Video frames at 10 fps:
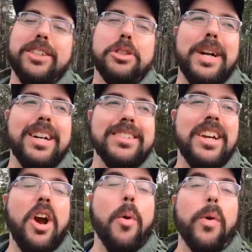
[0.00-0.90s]
on the trails.
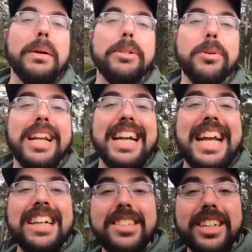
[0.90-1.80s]
We're gonna be doing La
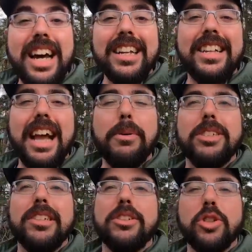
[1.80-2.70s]
Castaria tonight,
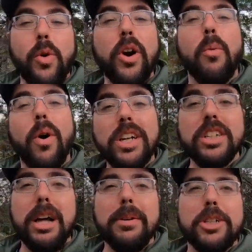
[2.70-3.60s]
which is a short one
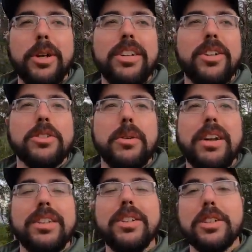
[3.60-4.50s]
kilometer trail that goes
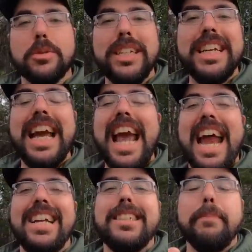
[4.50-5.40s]
around a little creek,
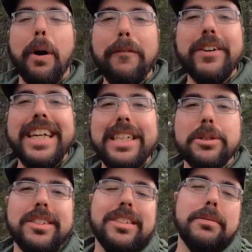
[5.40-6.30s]
and it is a perfect
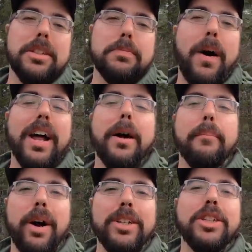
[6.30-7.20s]
ecosystem to spot a
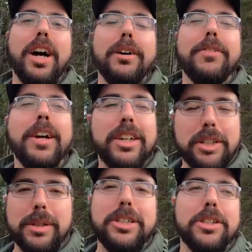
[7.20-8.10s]
bunch of
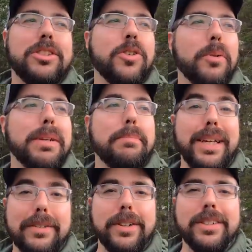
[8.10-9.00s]
creatures, notably
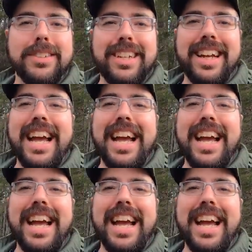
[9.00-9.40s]
beavers.